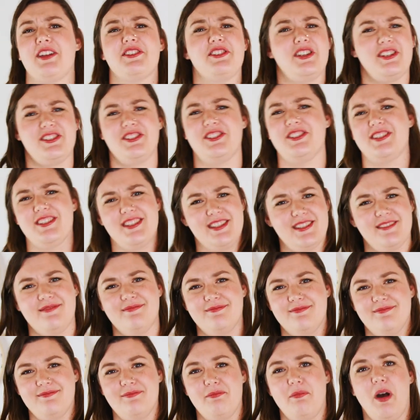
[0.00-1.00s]
I should just
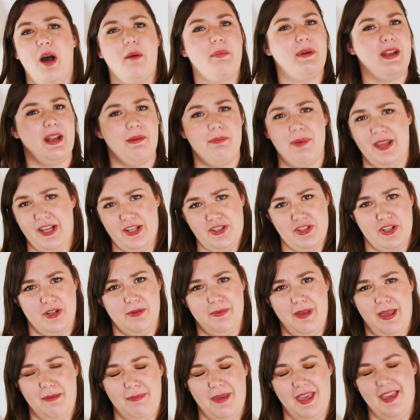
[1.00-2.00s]
pop in a picture
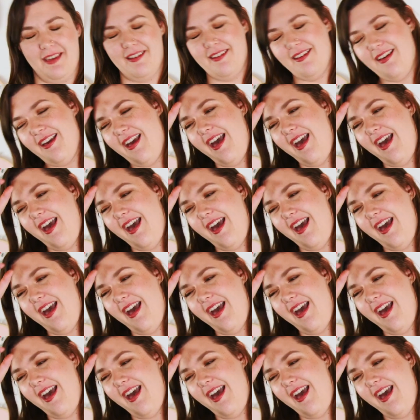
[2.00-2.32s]
maybe.